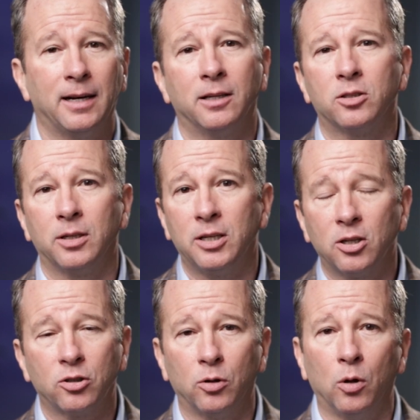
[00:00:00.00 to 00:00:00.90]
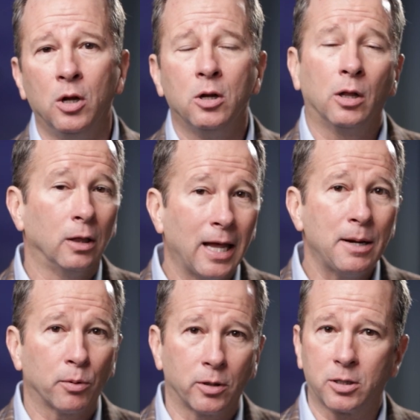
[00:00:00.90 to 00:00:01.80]
and it's additional
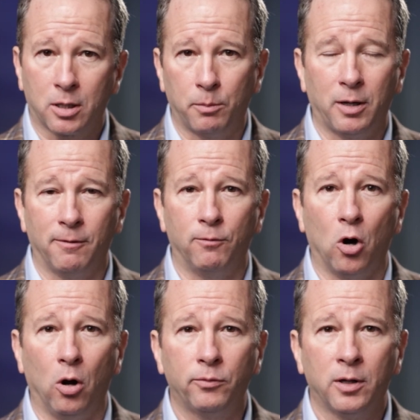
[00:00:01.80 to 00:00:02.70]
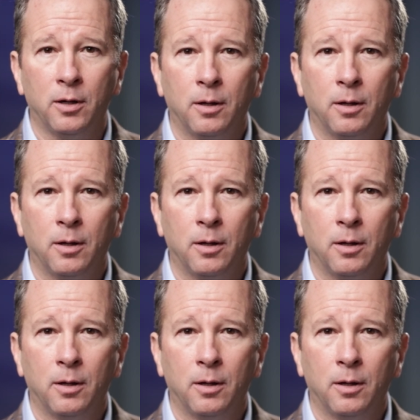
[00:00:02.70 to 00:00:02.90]
labor that's going to be involved,